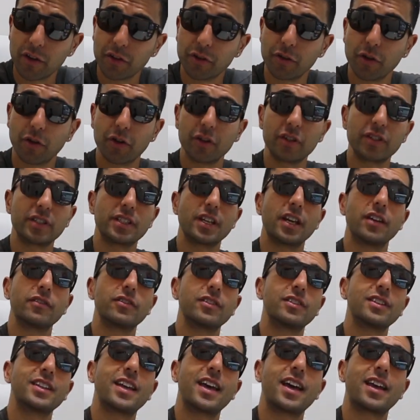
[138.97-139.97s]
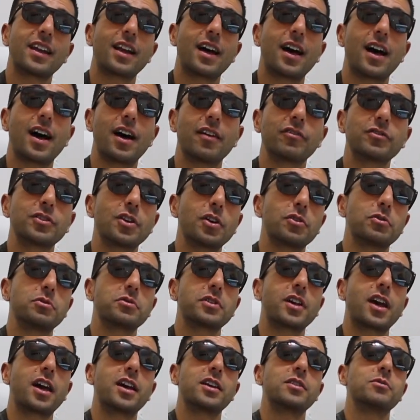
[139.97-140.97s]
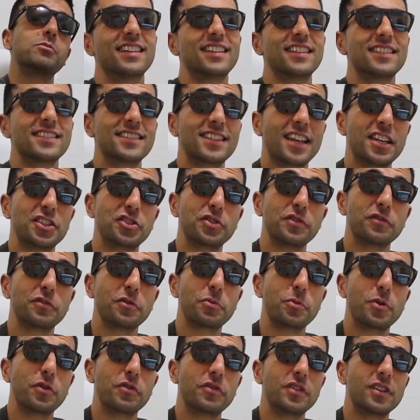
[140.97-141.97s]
37.5 total game. Stay tuned for more